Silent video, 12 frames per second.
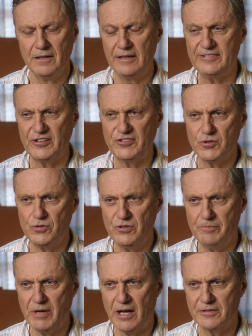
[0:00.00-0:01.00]
It's a story
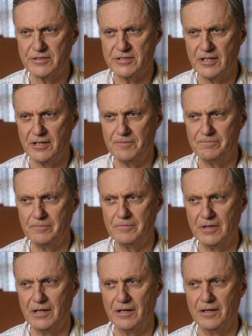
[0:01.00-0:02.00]
about
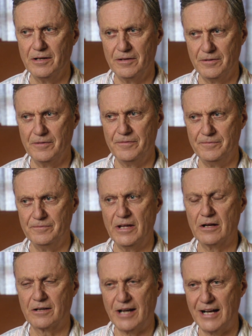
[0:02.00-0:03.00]

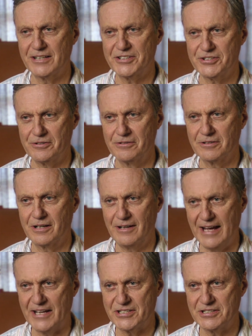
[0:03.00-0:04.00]
a cultural
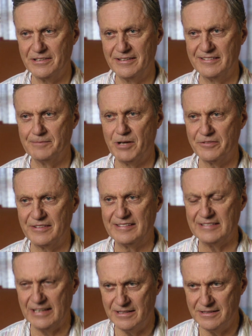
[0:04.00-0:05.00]
clash. It's about
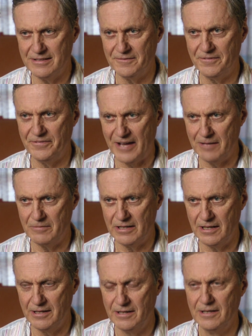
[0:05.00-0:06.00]
this Indian
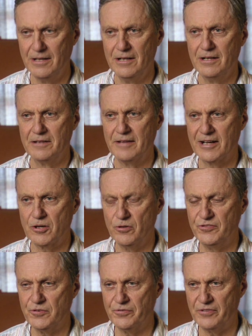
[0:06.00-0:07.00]
family that
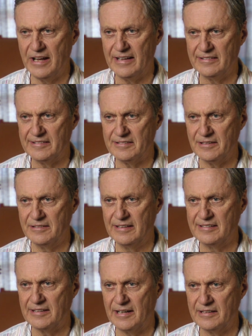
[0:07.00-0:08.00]
goes to France and
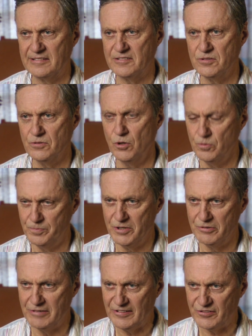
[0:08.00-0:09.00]
decides to open
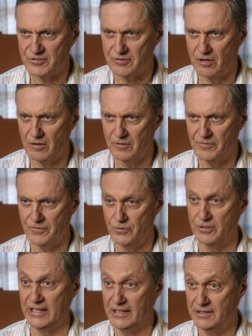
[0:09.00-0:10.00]
a restaurant
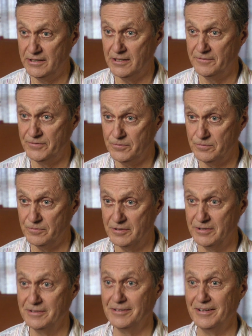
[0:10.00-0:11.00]
for Indian
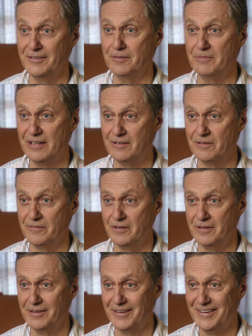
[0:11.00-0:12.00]
food in the middle of
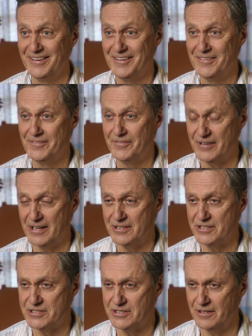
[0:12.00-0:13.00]
the
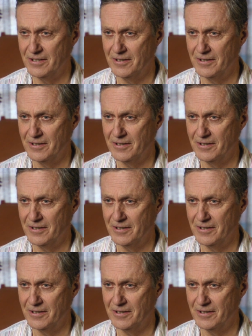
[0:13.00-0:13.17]
French